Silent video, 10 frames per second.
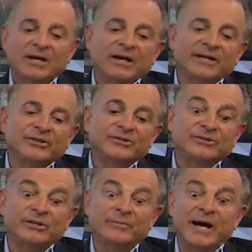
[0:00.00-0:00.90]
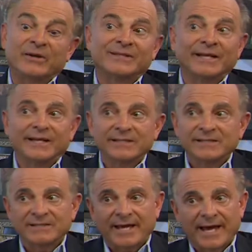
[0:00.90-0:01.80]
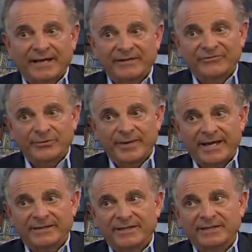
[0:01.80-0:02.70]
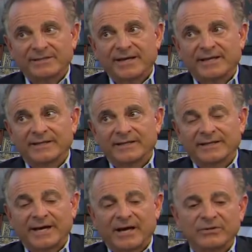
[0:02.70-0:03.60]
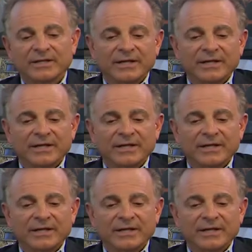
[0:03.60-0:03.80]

I understood about tenants because I had a few bad tenants I had to kick out.